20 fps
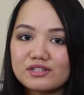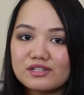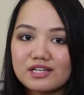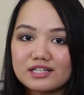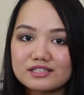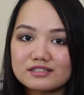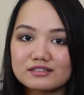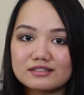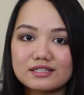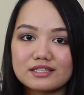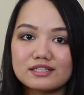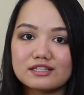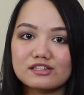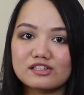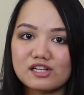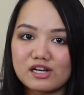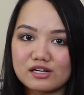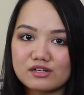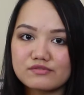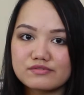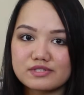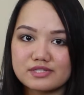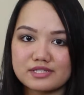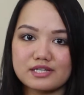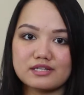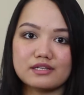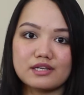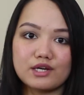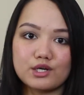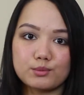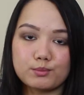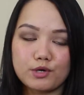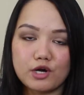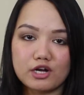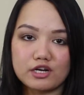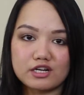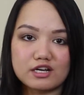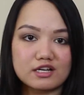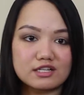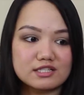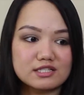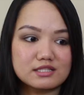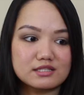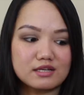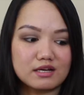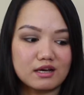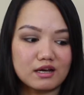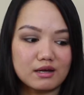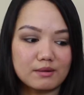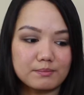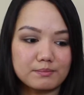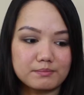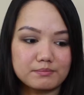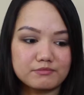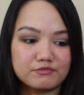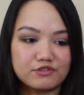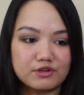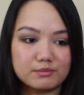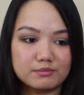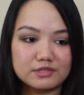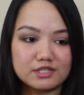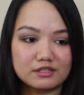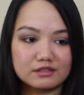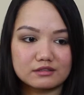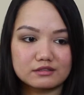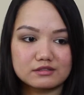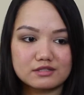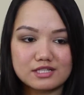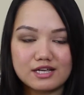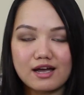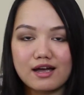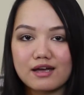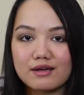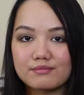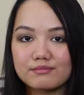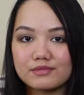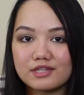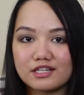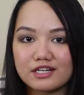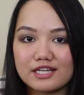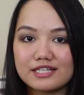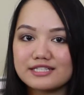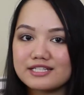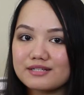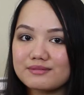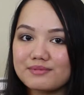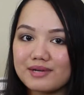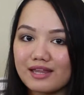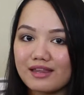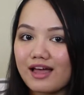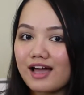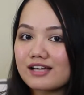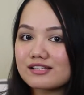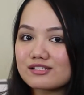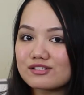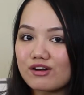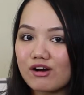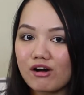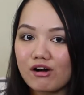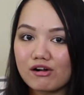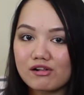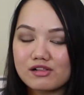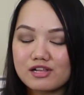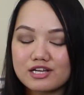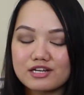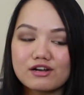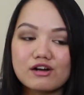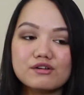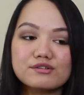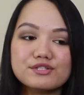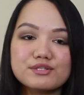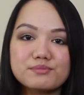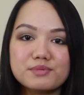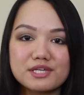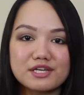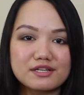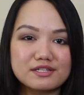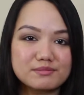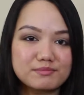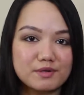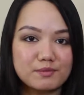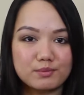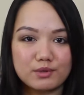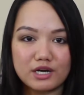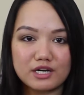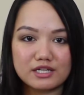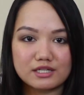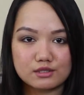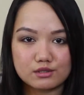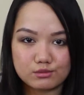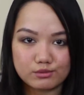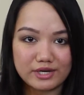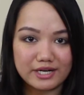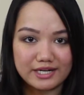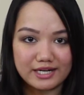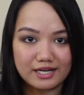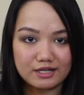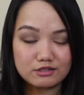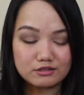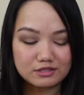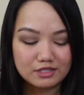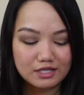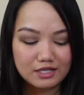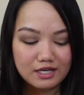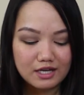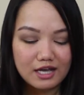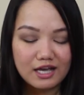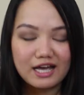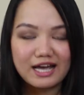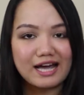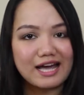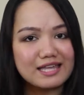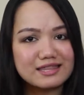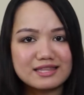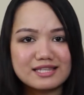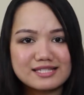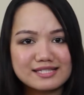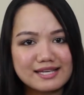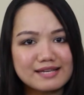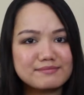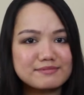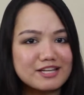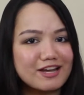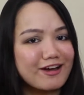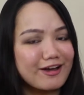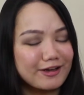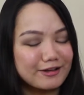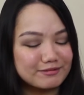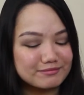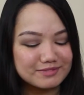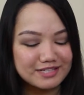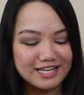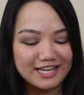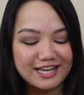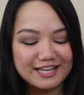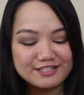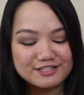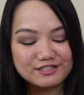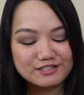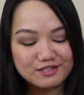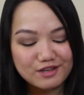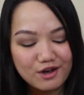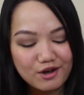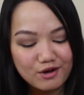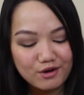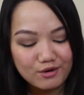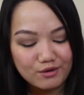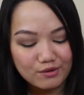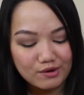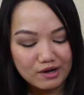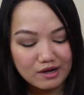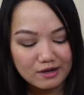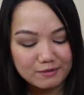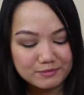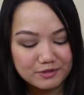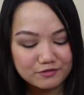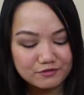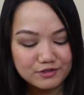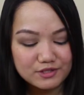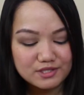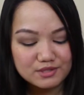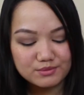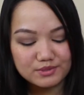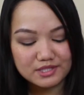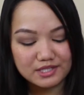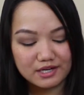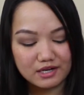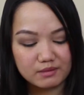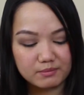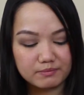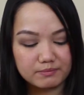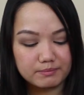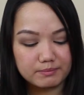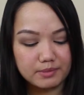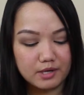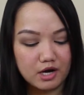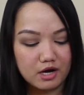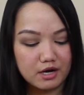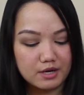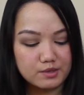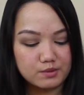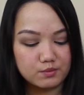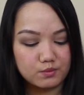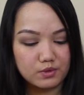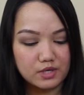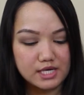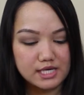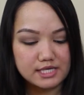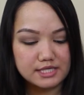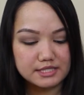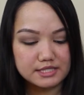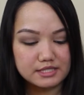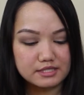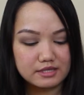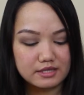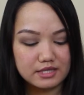collected a lot of skincare products from the time that I did my last haul, and also because my products ran out at the same time. So the first one that I bought was